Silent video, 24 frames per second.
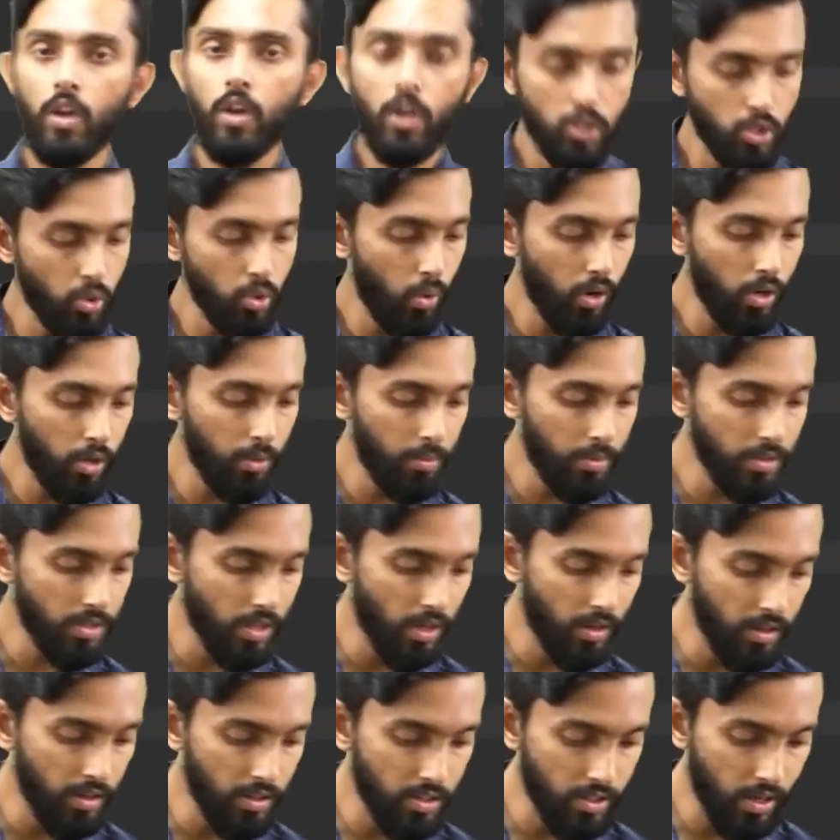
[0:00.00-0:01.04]
So what you must
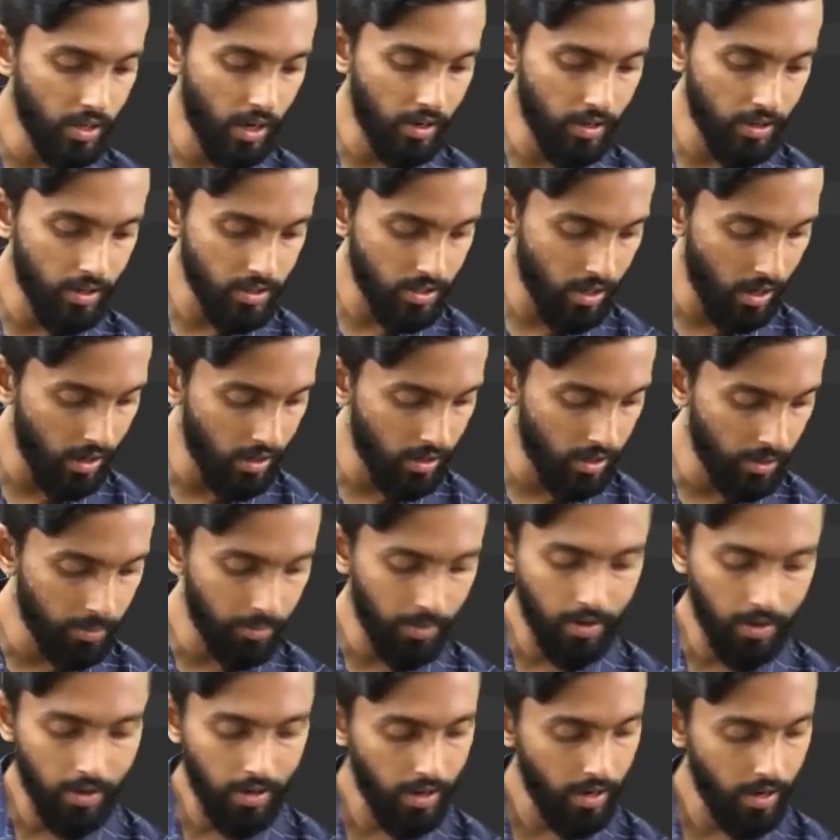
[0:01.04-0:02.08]
understand is,
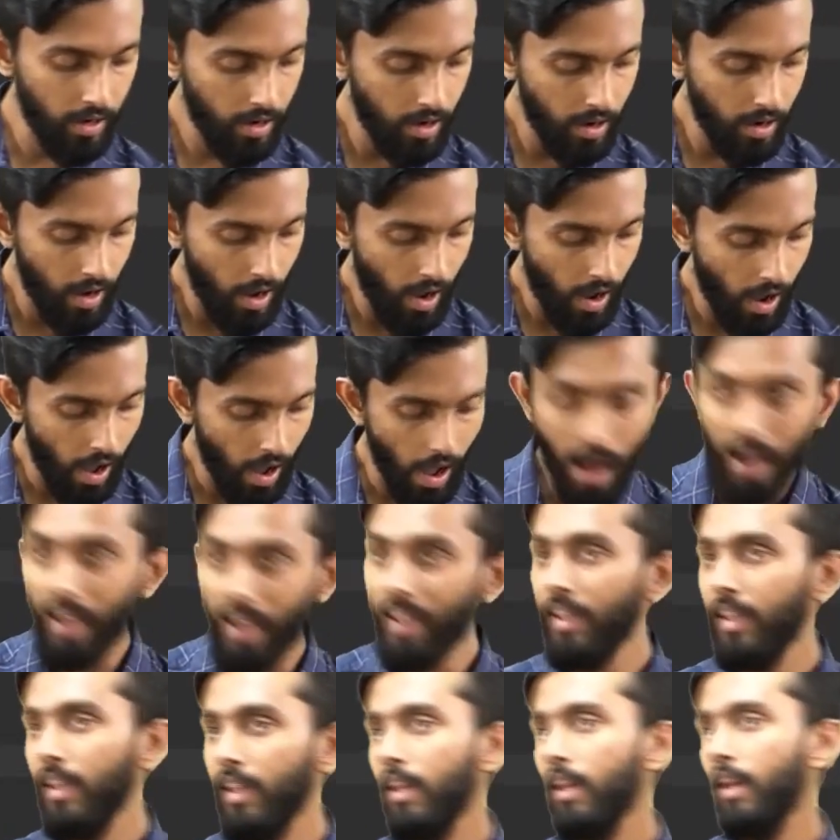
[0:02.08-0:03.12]
ultimately
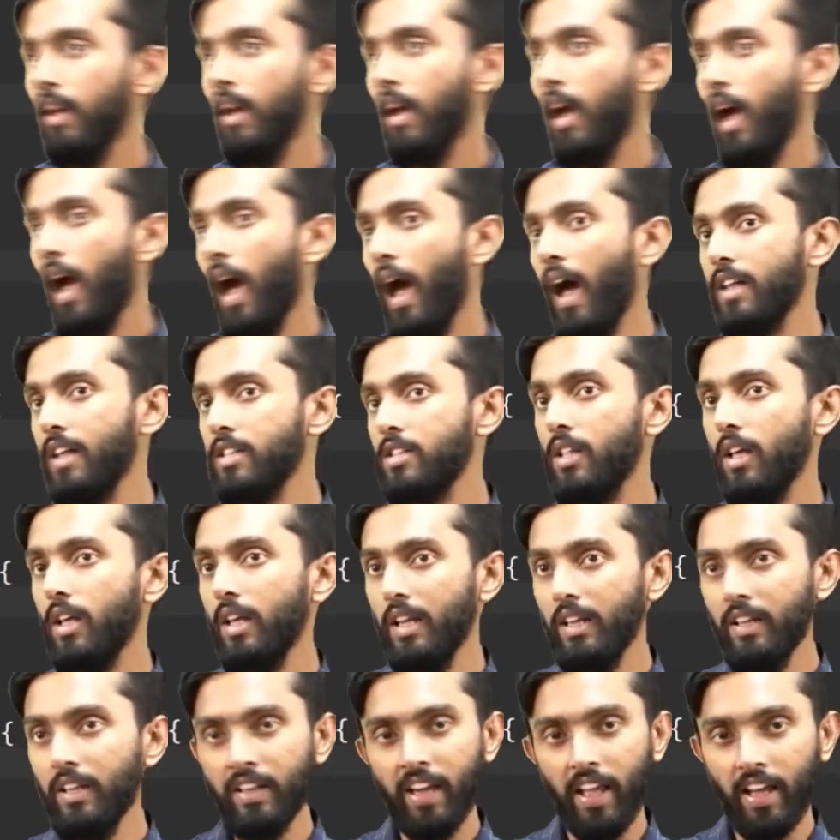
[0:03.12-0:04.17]
I has the
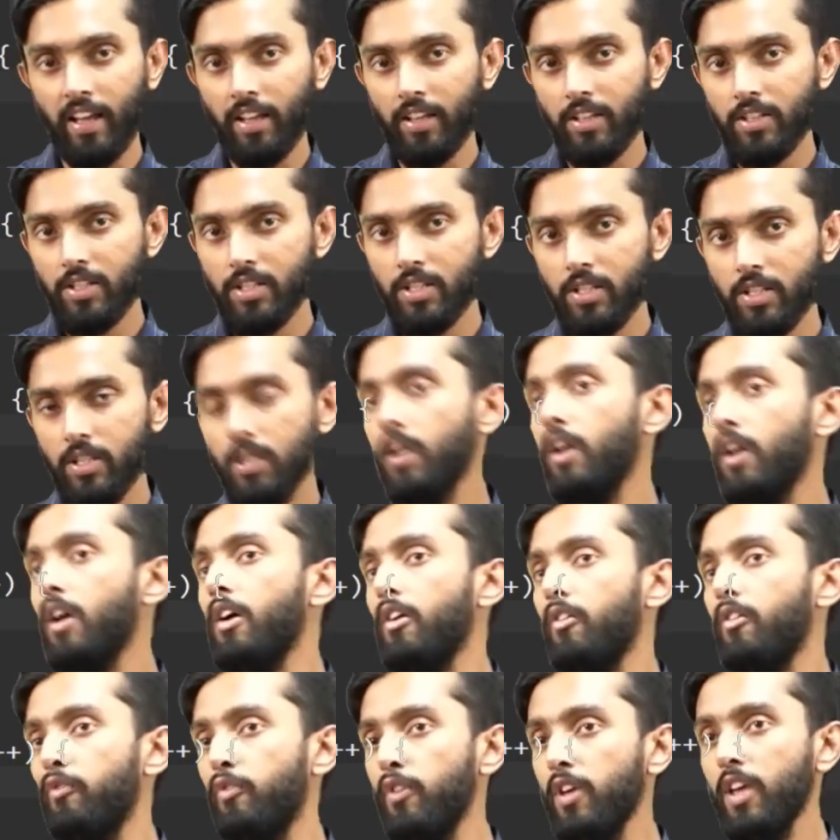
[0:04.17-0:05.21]
index,
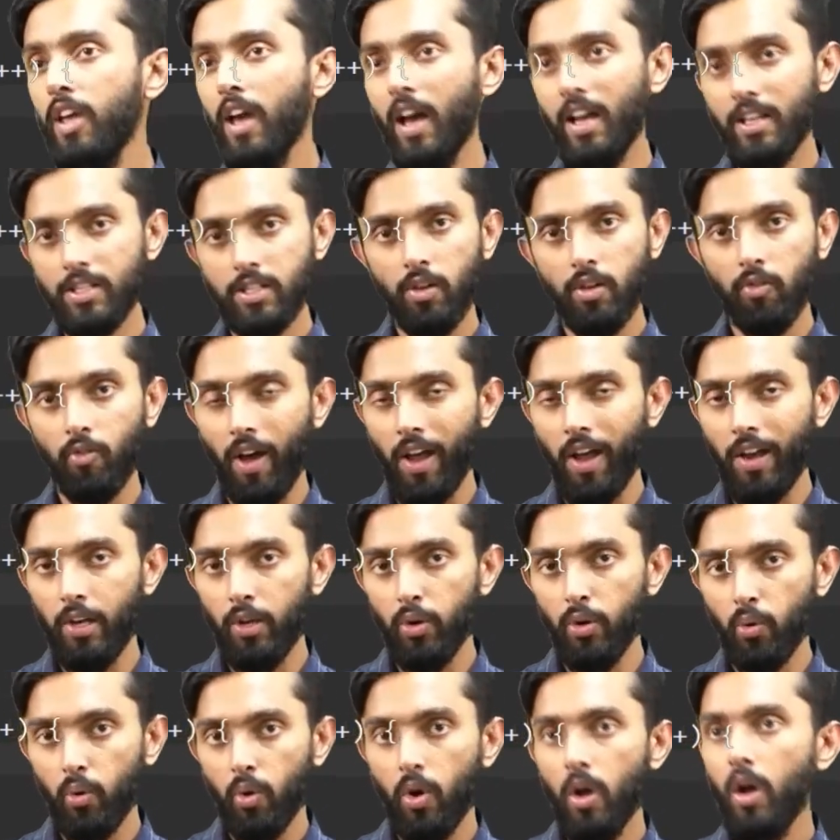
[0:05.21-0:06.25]
V has the
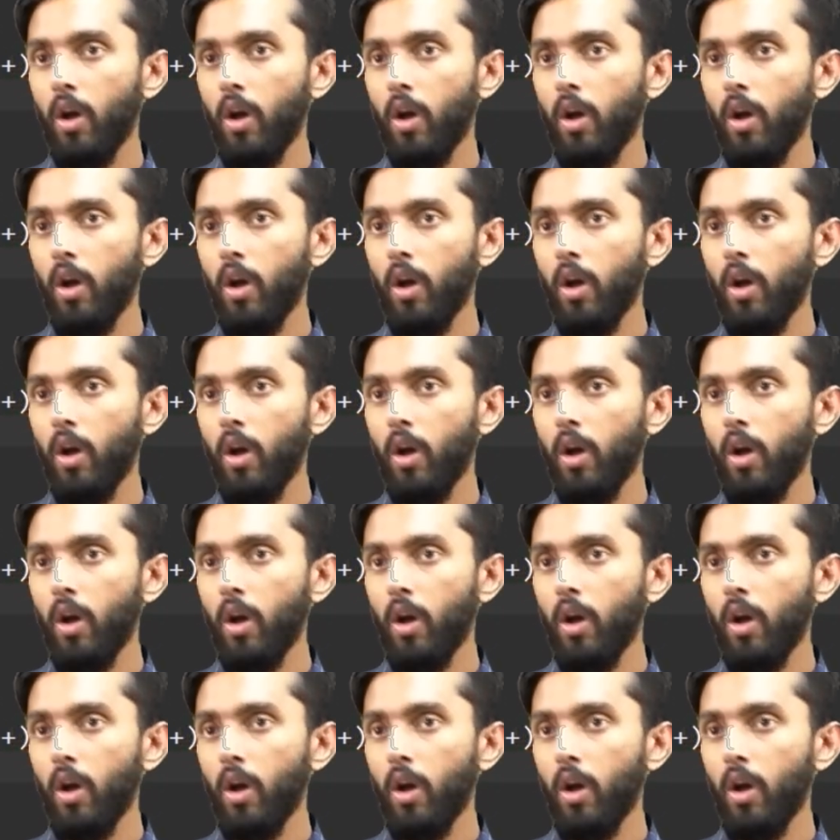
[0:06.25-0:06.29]
value.